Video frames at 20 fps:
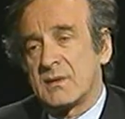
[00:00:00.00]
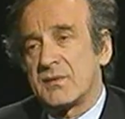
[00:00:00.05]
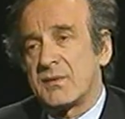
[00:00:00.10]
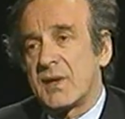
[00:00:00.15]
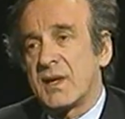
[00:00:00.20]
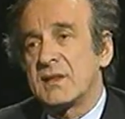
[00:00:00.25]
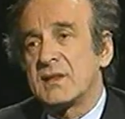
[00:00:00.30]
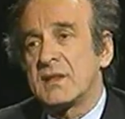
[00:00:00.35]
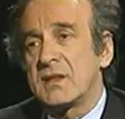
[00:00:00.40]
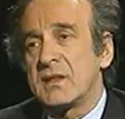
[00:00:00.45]

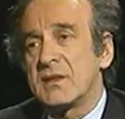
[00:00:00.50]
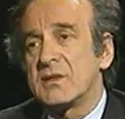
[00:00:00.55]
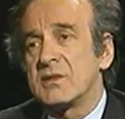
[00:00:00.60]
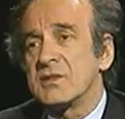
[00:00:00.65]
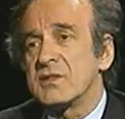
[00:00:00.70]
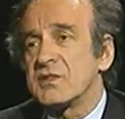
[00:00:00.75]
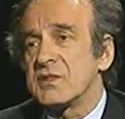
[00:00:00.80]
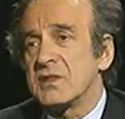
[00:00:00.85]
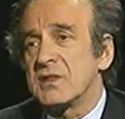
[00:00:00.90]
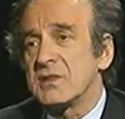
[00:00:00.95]
ethical
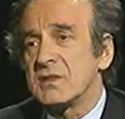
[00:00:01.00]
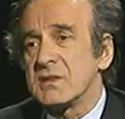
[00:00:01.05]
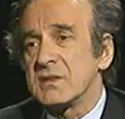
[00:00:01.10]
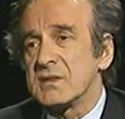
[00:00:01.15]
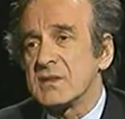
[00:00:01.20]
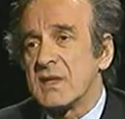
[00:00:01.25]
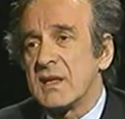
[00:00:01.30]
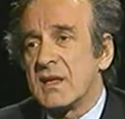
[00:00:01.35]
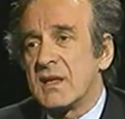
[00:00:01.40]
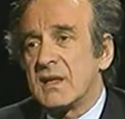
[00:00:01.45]

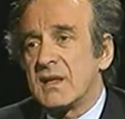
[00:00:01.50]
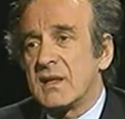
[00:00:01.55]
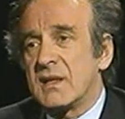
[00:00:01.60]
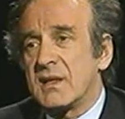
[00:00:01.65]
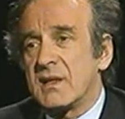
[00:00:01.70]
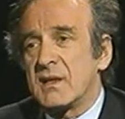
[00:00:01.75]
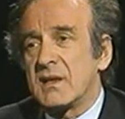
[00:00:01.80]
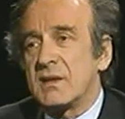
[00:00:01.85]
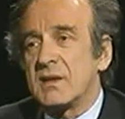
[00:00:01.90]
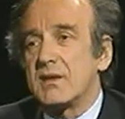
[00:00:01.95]
concerns.
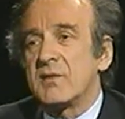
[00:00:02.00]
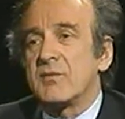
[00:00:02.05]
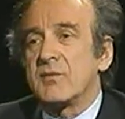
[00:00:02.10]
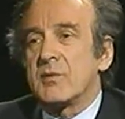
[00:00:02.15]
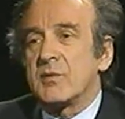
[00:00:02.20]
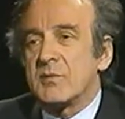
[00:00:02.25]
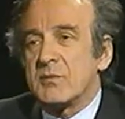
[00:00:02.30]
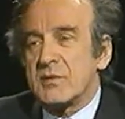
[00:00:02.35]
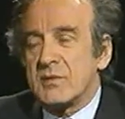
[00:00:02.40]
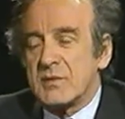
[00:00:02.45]

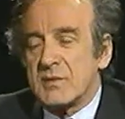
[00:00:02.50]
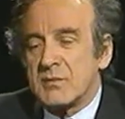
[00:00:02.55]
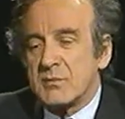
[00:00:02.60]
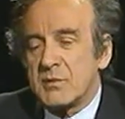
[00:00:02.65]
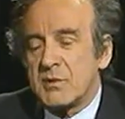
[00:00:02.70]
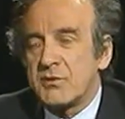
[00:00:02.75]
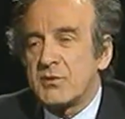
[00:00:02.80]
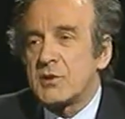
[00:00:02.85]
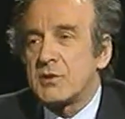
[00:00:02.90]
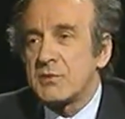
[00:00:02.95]

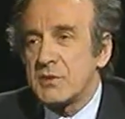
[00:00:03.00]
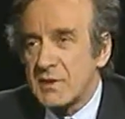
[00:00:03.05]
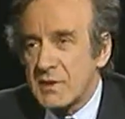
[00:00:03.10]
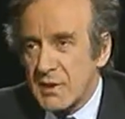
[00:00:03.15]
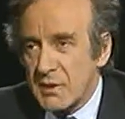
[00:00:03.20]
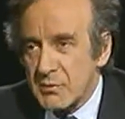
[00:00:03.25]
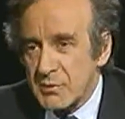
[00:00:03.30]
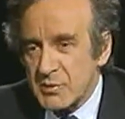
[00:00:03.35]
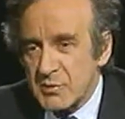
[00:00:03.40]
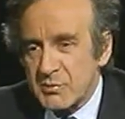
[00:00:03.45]
Before we
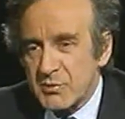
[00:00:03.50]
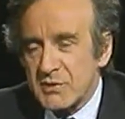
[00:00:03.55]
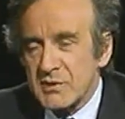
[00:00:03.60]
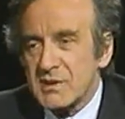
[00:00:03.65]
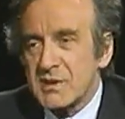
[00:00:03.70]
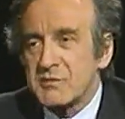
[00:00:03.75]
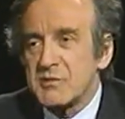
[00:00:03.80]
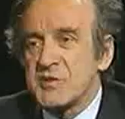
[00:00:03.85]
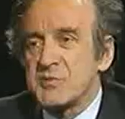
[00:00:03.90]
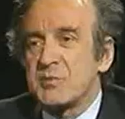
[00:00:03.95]
came on the
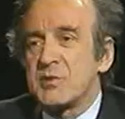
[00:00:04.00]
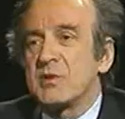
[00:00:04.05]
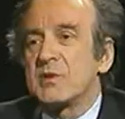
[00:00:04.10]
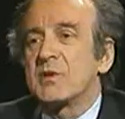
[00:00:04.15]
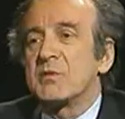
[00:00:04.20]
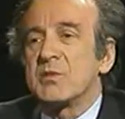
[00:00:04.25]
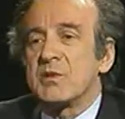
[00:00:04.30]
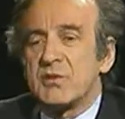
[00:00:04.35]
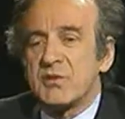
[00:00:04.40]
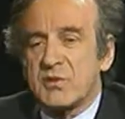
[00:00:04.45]
program, we spoke
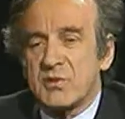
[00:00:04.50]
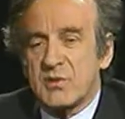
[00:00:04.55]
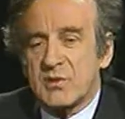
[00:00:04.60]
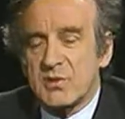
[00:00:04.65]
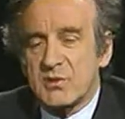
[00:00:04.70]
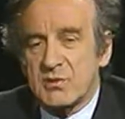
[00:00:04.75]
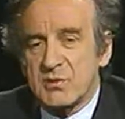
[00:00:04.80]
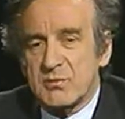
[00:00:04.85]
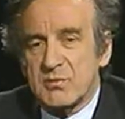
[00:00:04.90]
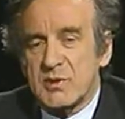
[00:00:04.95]
about,
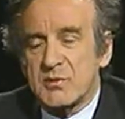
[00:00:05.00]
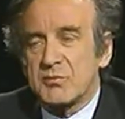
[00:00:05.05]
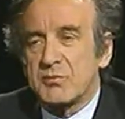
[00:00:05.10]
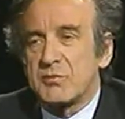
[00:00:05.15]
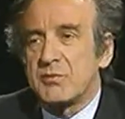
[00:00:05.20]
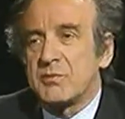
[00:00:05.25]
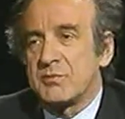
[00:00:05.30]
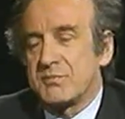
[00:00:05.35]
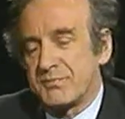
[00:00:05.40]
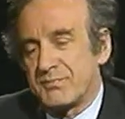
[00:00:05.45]
what
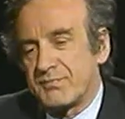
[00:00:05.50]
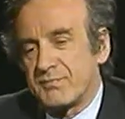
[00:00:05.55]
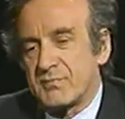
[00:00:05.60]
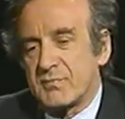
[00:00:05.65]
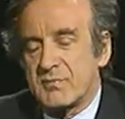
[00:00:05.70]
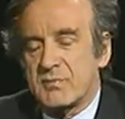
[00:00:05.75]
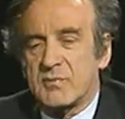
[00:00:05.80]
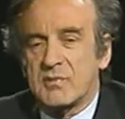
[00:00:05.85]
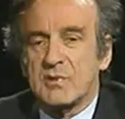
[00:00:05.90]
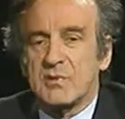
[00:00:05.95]

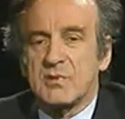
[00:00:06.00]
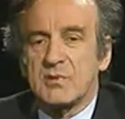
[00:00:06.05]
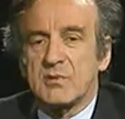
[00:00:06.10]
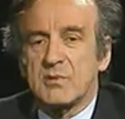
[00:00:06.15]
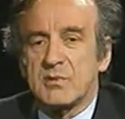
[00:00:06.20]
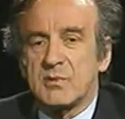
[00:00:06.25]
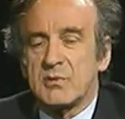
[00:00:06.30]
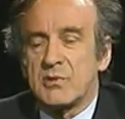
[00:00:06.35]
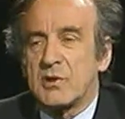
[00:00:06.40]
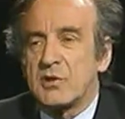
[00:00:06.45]

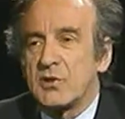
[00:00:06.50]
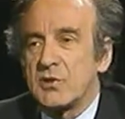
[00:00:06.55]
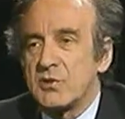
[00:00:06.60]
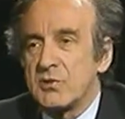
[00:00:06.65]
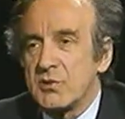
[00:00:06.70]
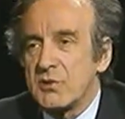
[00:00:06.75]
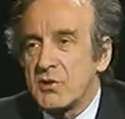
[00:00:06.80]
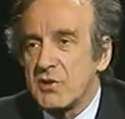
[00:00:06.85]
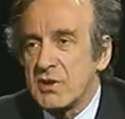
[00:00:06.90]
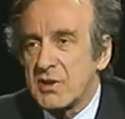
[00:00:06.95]
you are going
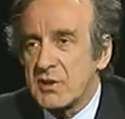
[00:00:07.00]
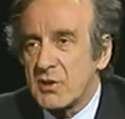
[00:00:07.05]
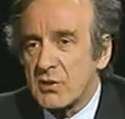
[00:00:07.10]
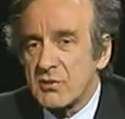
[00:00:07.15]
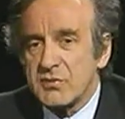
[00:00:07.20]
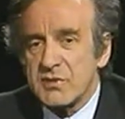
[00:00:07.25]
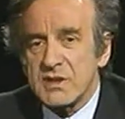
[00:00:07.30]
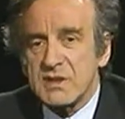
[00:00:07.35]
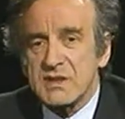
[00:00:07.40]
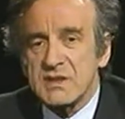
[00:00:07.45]
to call a
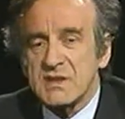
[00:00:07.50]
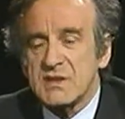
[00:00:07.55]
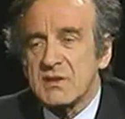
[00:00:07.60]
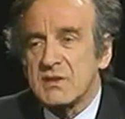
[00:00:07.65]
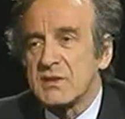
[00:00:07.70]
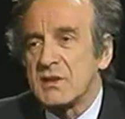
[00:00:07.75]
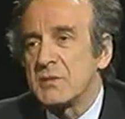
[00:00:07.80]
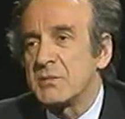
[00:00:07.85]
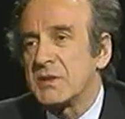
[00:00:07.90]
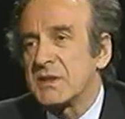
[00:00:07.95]
conference
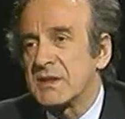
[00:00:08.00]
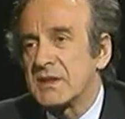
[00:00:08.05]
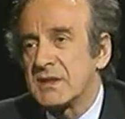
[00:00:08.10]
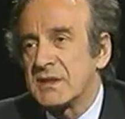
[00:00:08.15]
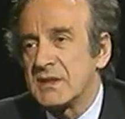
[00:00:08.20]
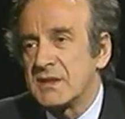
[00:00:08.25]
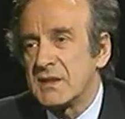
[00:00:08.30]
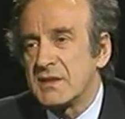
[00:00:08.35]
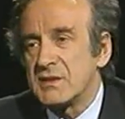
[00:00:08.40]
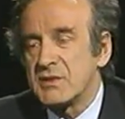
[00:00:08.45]
on liberty
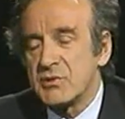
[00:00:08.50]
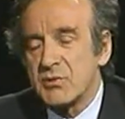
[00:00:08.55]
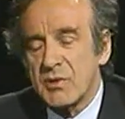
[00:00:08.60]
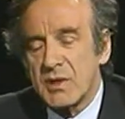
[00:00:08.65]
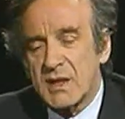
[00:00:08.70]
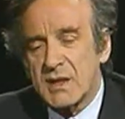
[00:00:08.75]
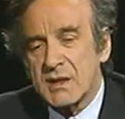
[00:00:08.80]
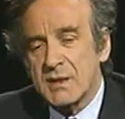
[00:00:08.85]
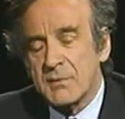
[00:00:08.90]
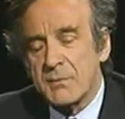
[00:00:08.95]
in
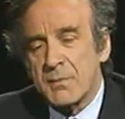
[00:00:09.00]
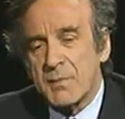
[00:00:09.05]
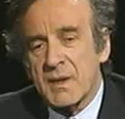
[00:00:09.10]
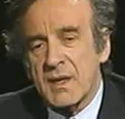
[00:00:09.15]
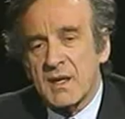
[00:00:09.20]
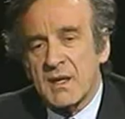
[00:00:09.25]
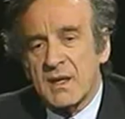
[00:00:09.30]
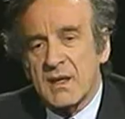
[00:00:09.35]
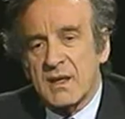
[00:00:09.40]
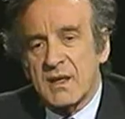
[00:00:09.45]
July.
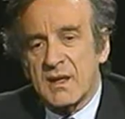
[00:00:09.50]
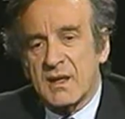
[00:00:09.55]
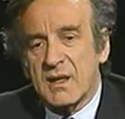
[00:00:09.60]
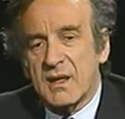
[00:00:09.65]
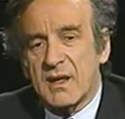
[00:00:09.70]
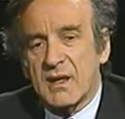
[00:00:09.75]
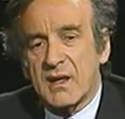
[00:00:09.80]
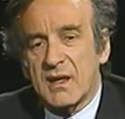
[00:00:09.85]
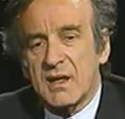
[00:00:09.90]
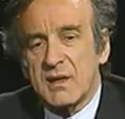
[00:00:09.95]

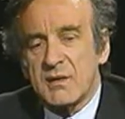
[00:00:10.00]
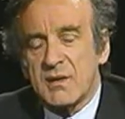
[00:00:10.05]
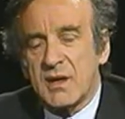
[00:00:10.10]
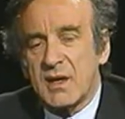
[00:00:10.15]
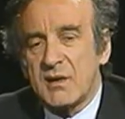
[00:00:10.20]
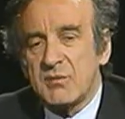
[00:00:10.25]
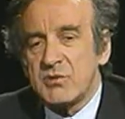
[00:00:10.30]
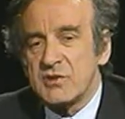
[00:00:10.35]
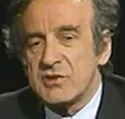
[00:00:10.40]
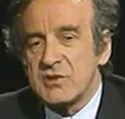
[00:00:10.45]

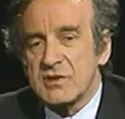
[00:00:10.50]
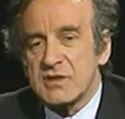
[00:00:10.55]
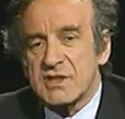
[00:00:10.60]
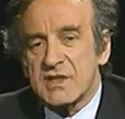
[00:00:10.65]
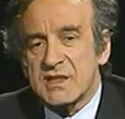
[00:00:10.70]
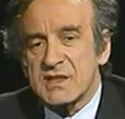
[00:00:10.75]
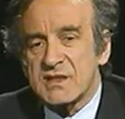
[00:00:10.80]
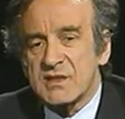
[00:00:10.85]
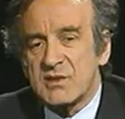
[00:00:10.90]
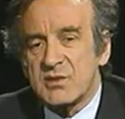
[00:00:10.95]
I would
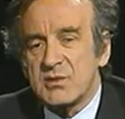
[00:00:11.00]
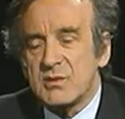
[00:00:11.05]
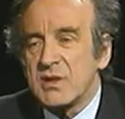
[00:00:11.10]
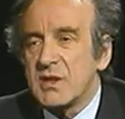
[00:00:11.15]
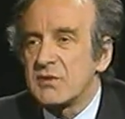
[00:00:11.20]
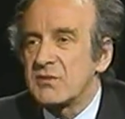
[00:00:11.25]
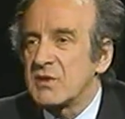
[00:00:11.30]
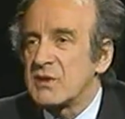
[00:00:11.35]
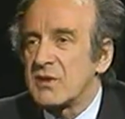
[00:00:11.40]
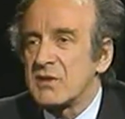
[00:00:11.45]
suggest you
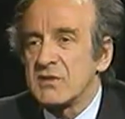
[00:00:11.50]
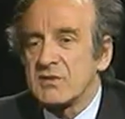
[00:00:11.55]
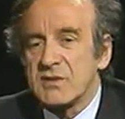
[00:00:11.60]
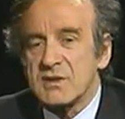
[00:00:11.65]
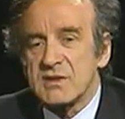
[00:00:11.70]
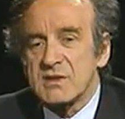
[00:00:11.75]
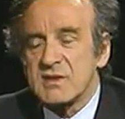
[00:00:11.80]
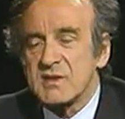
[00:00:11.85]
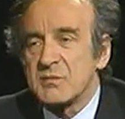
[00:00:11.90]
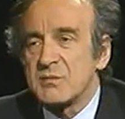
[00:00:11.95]
have a
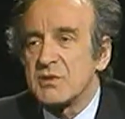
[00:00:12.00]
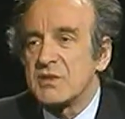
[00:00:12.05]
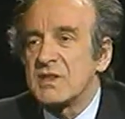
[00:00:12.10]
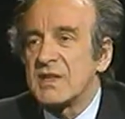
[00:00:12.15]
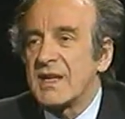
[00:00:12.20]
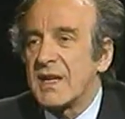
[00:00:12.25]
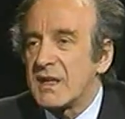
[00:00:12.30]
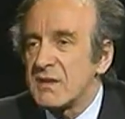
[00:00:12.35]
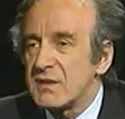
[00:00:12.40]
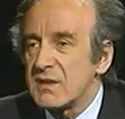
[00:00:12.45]
conference about the
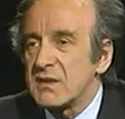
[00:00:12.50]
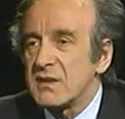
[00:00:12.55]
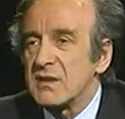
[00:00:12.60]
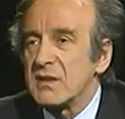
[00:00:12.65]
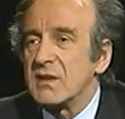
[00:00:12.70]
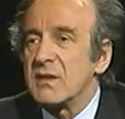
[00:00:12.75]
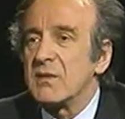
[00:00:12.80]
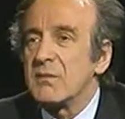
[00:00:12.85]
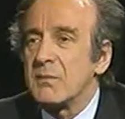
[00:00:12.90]
ethical